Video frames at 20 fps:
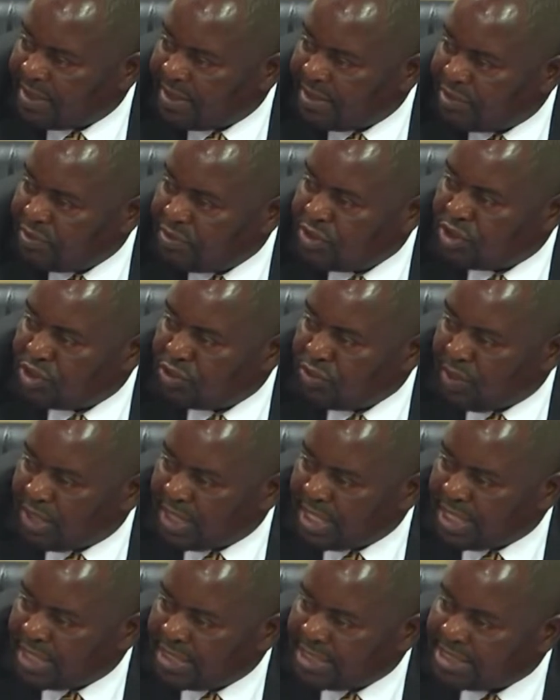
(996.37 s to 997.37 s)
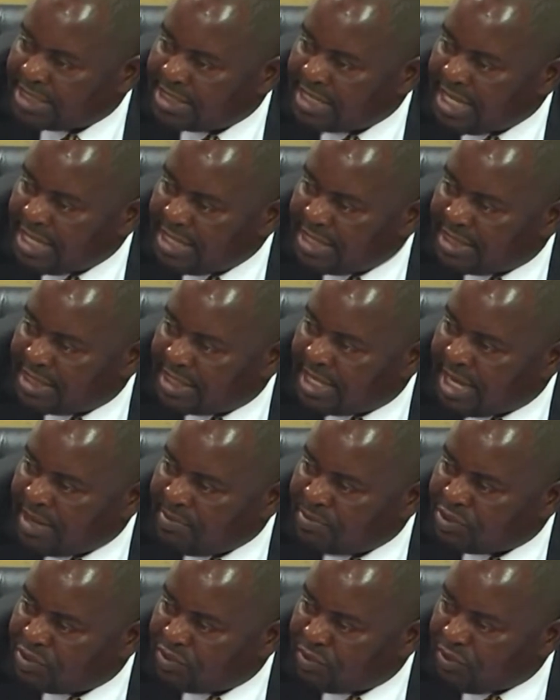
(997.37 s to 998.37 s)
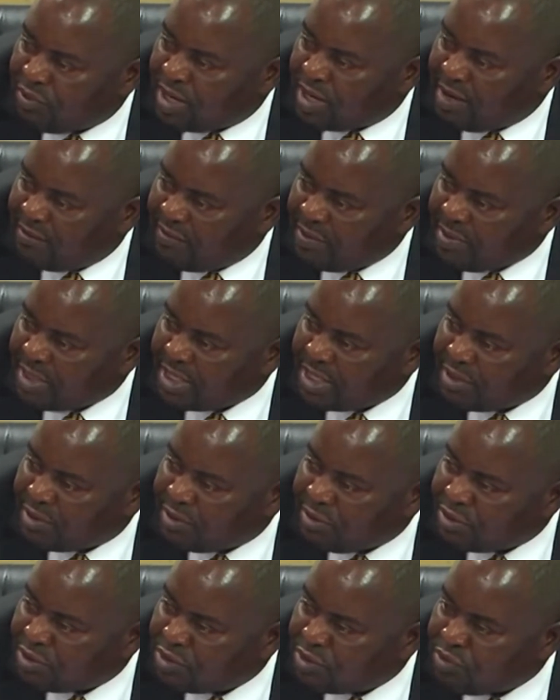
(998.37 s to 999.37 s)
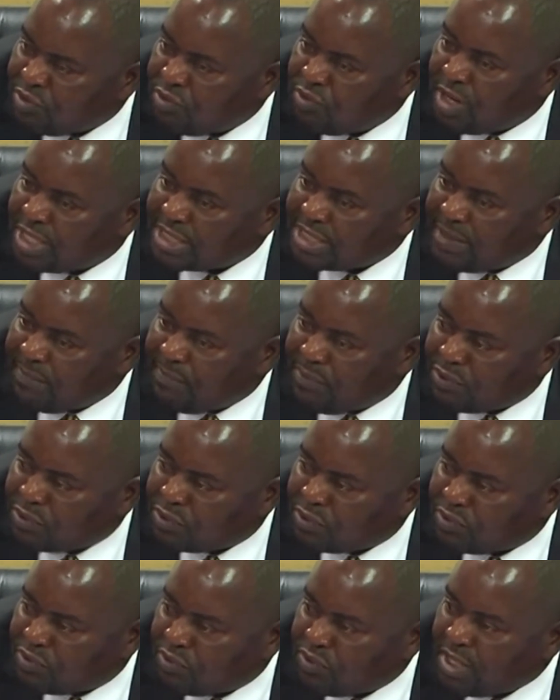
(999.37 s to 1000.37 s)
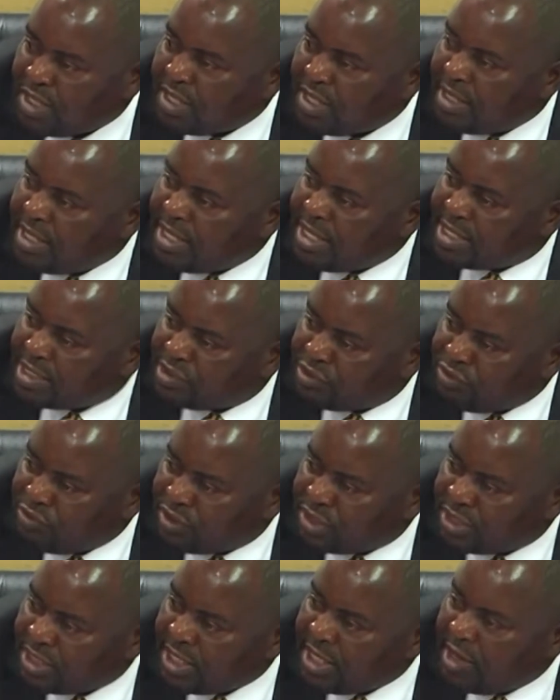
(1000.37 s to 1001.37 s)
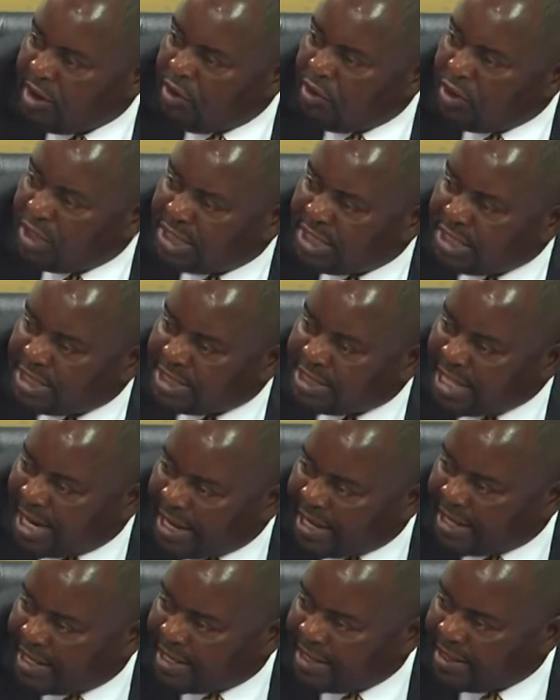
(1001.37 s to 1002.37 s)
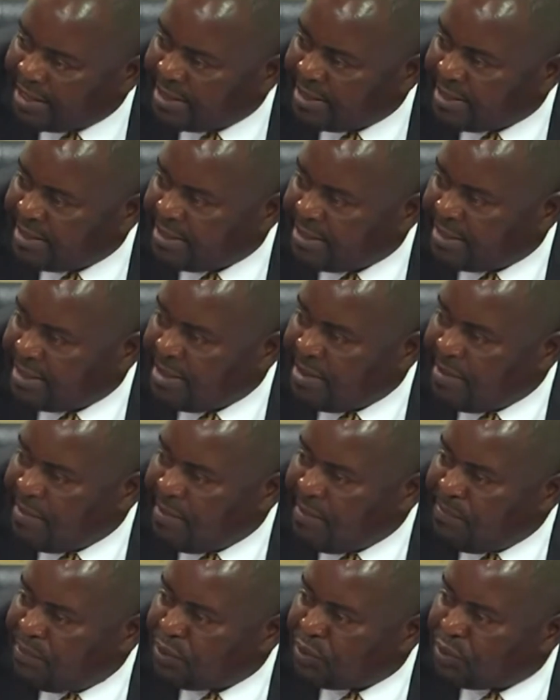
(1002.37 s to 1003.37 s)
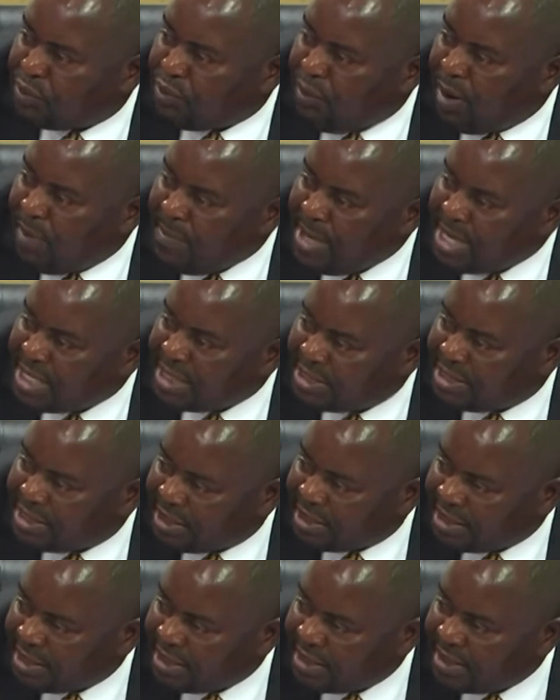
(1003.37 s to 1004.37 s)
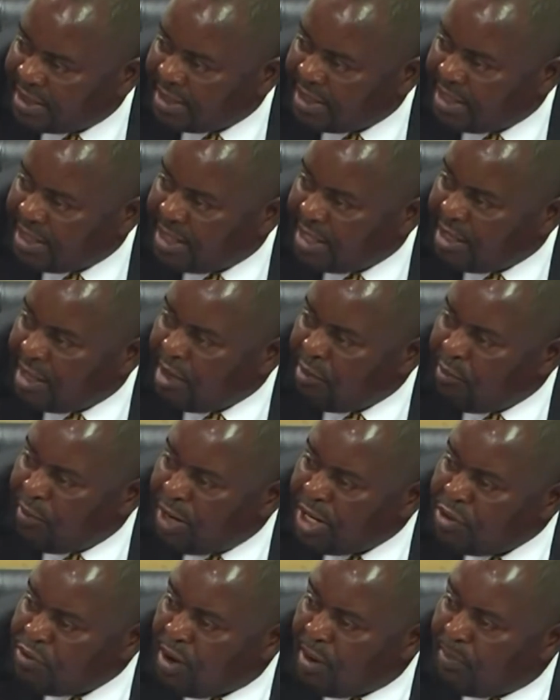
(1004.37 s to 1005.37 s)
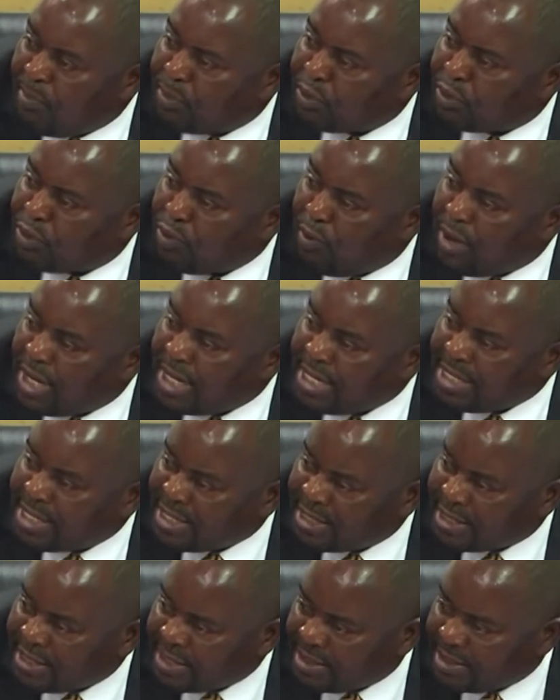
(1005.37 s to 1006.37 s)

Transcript: to ensure that sanity comes to local government. Those who are supposed to execute, auditor, procurement. When you are procuring,